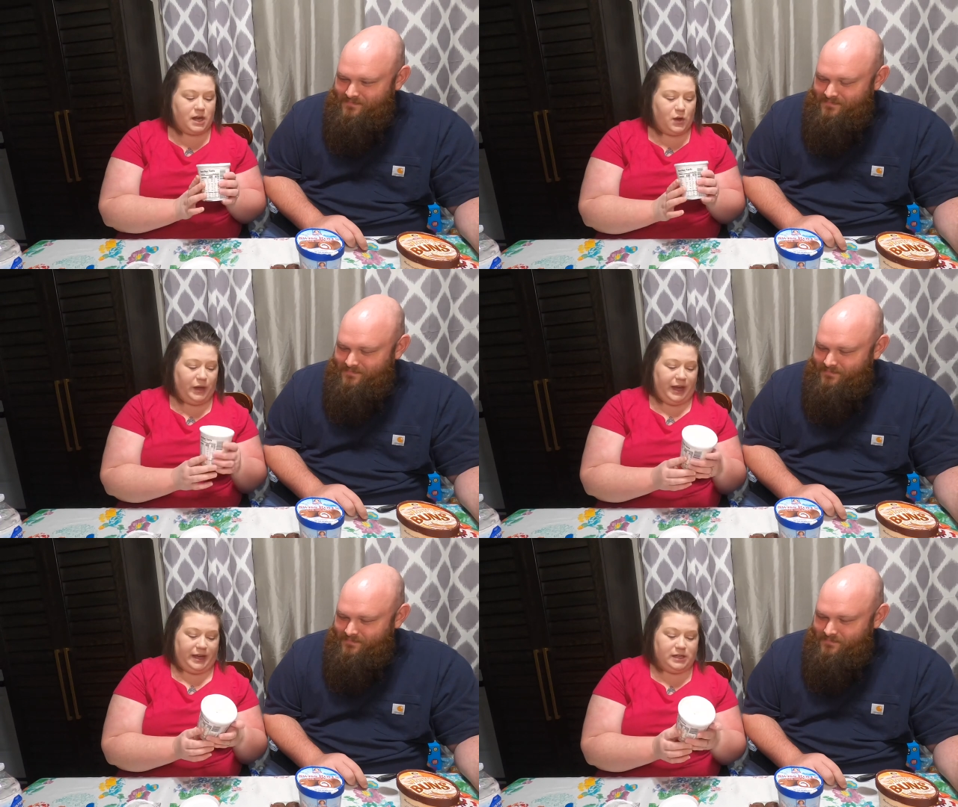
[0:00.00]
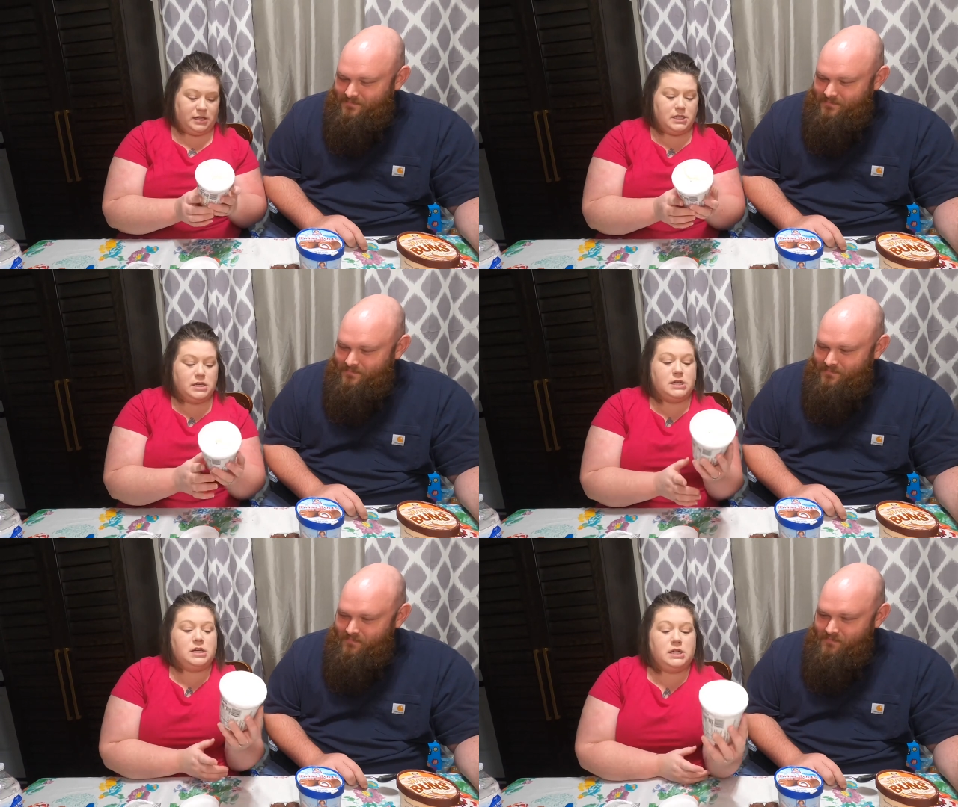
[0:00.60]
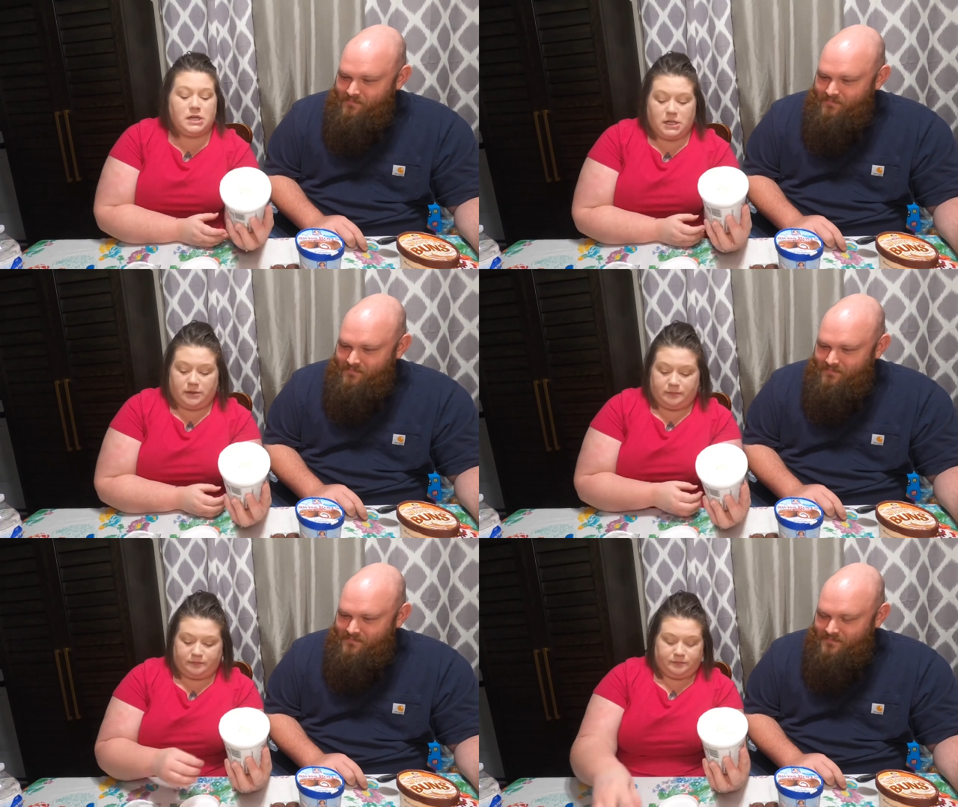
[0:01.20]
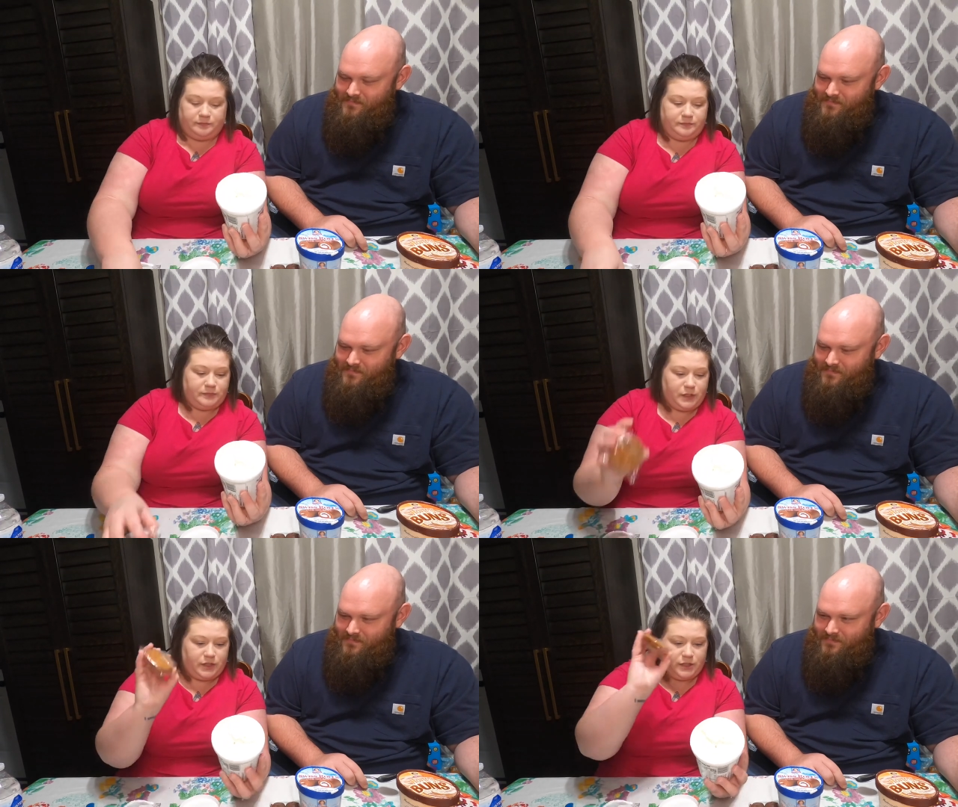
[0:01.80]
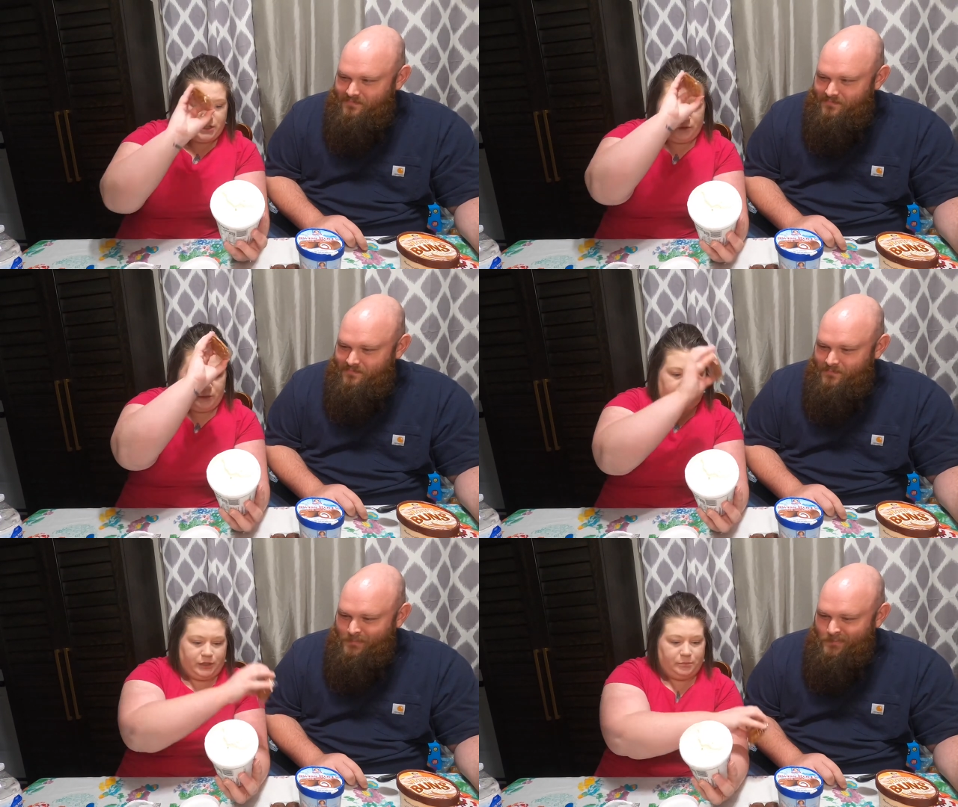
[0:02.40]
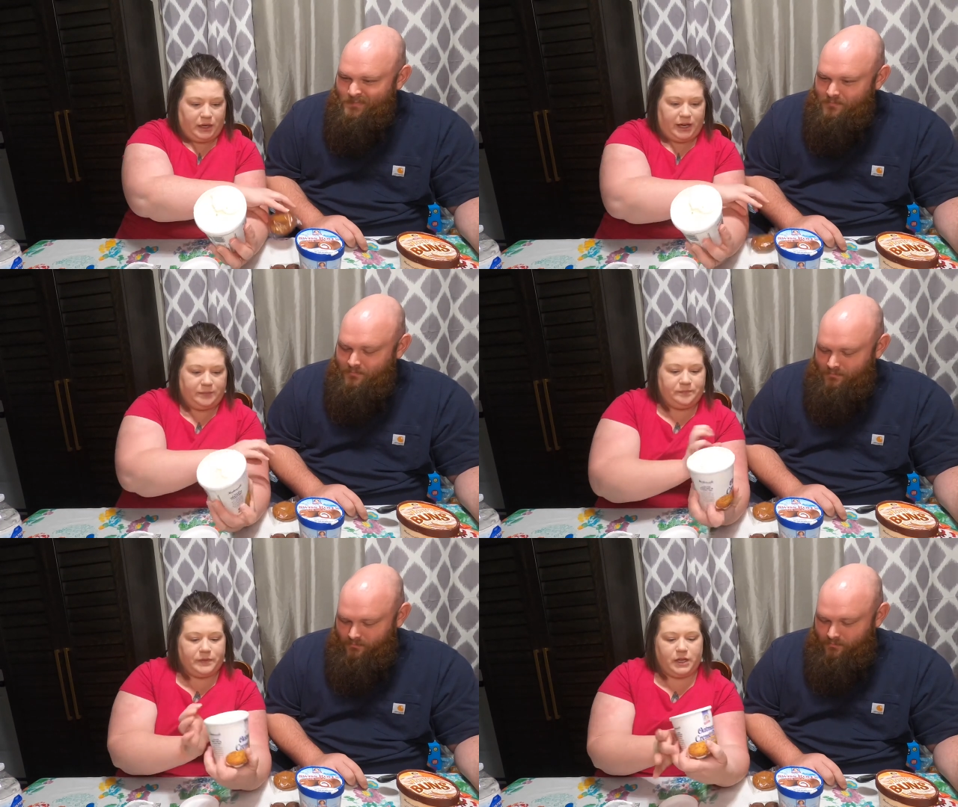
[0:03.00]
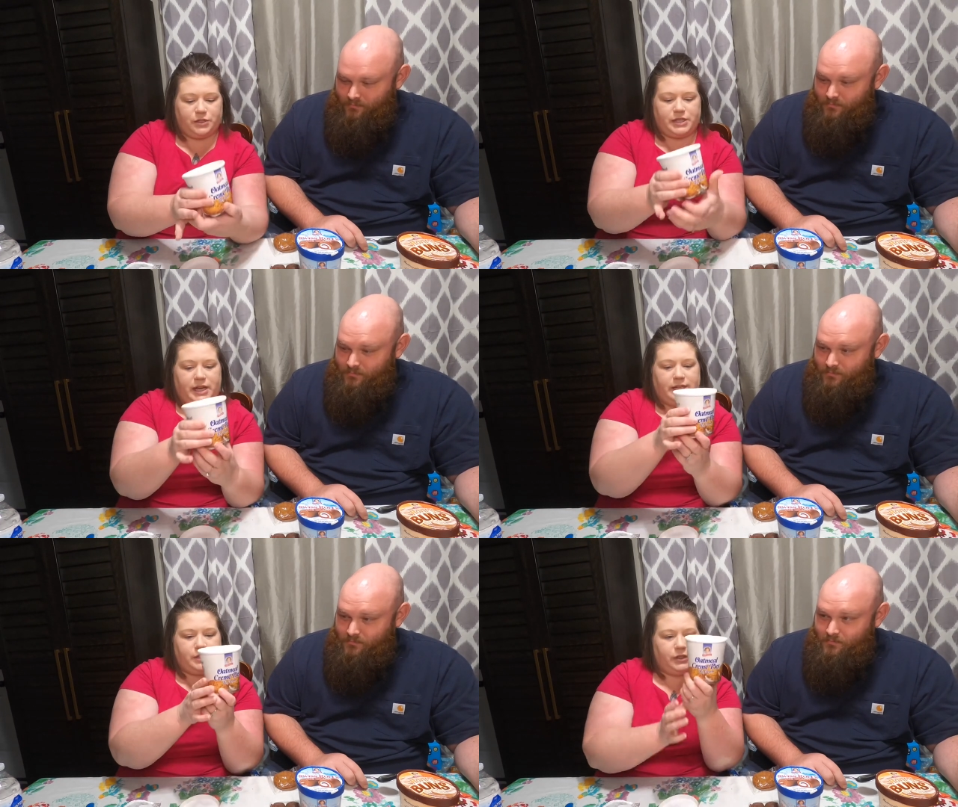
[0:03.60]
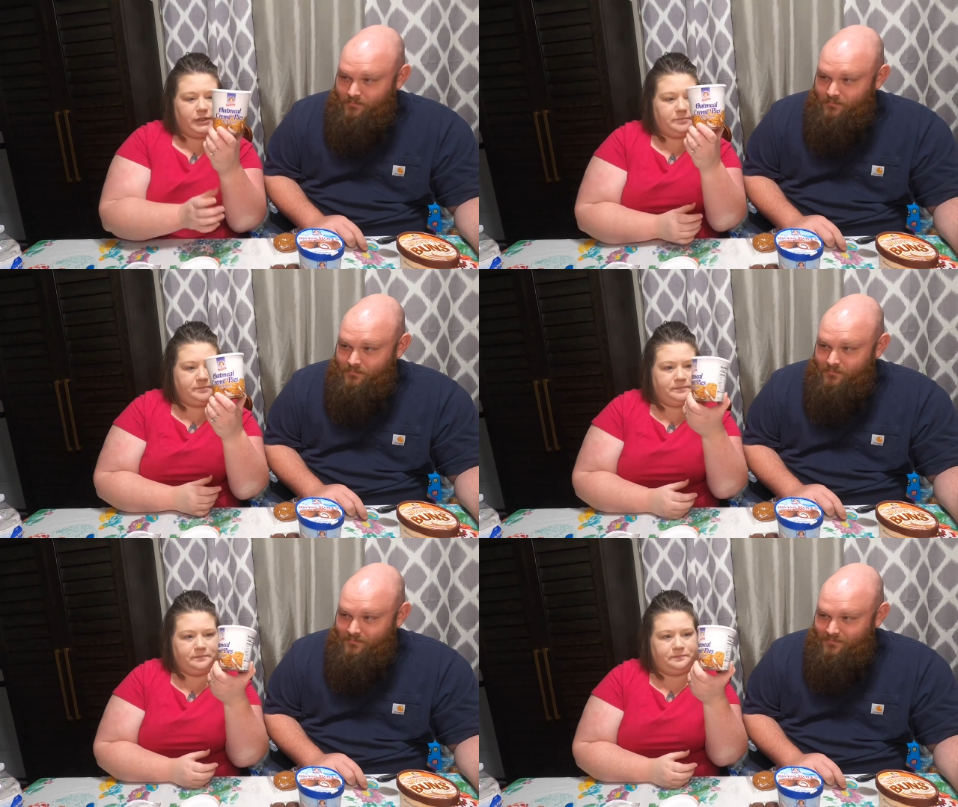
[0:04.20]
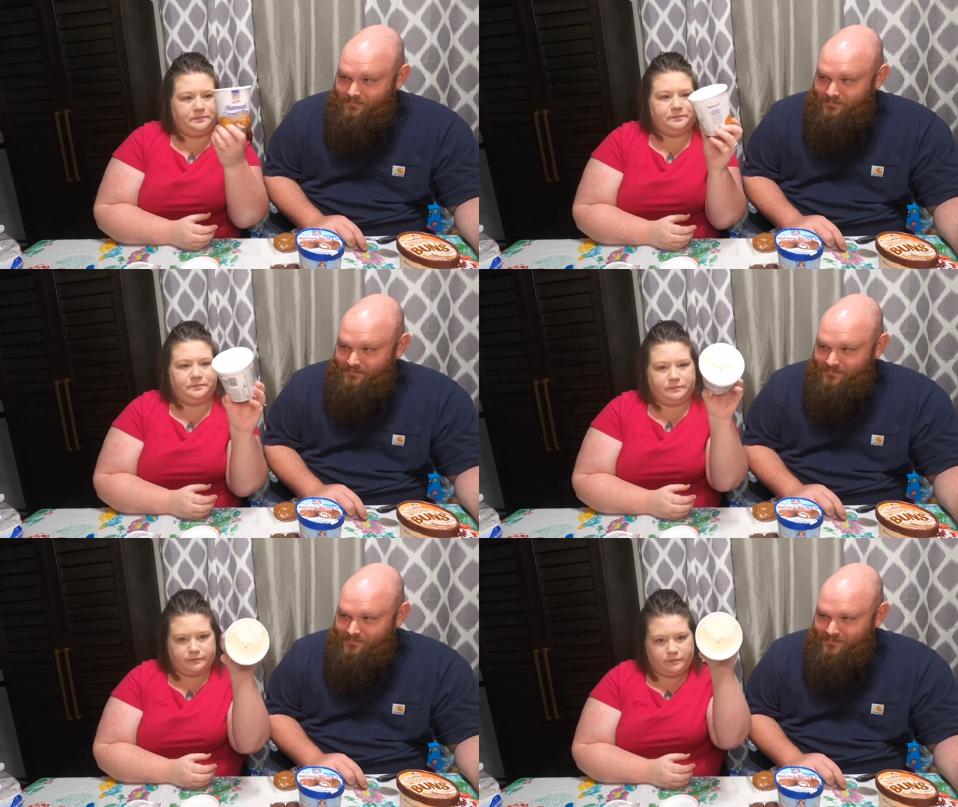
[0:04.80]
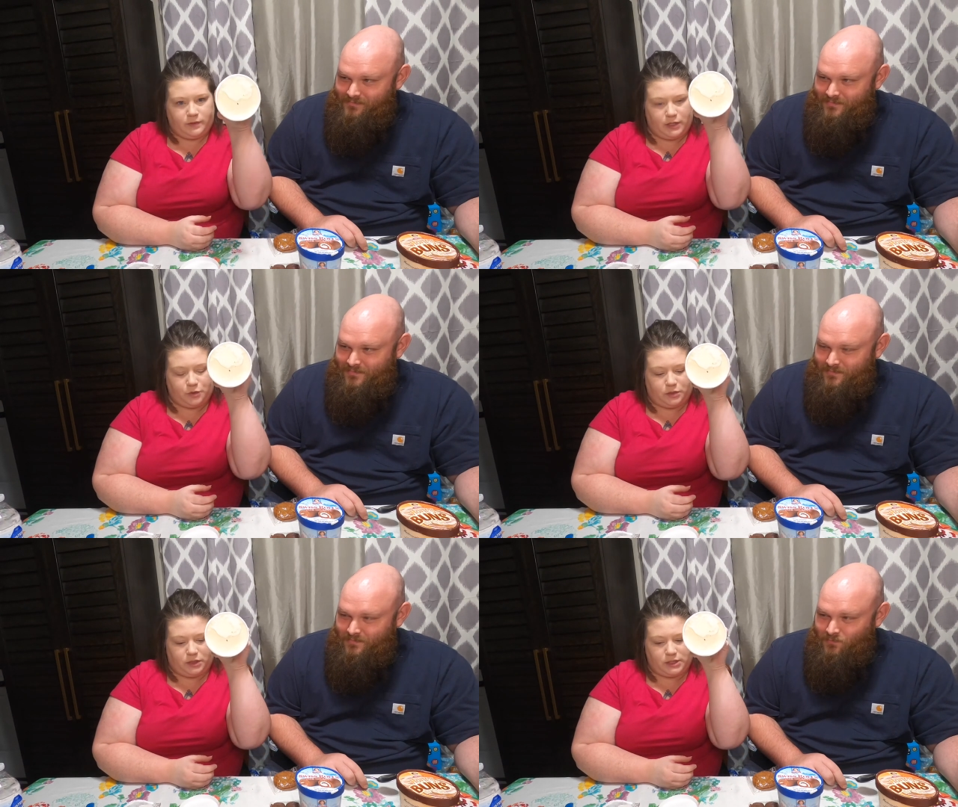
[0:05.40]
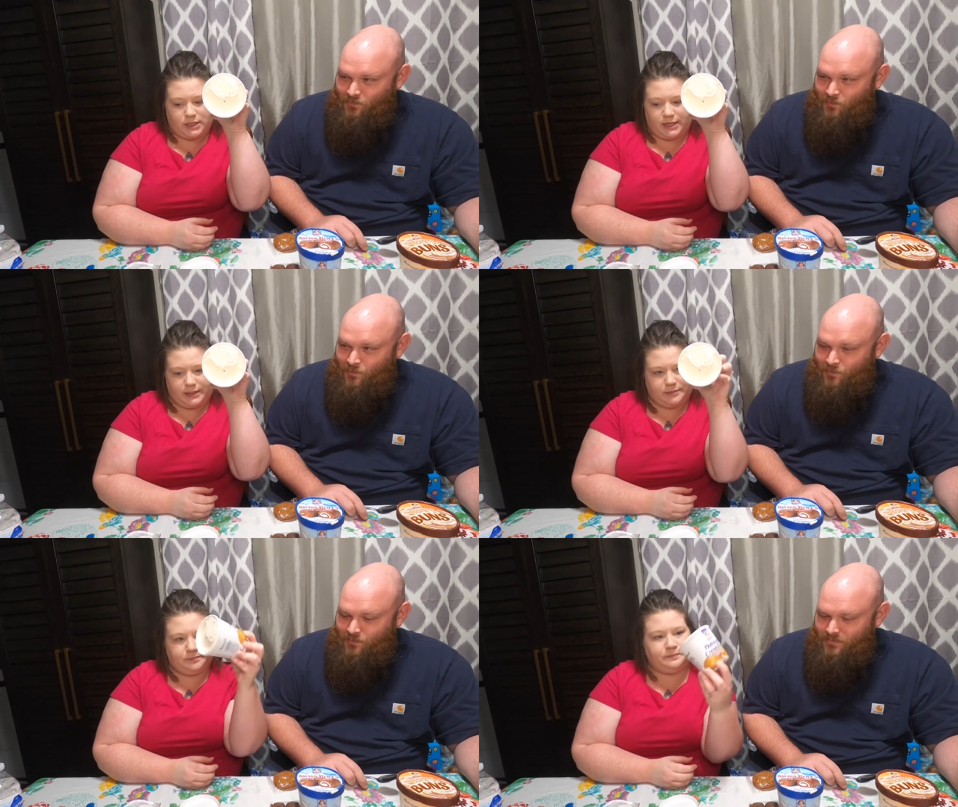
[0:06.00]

Speaker 1: Okay. So there's the oatmeal cream pie. Here's the ice cream. There's what it looks like.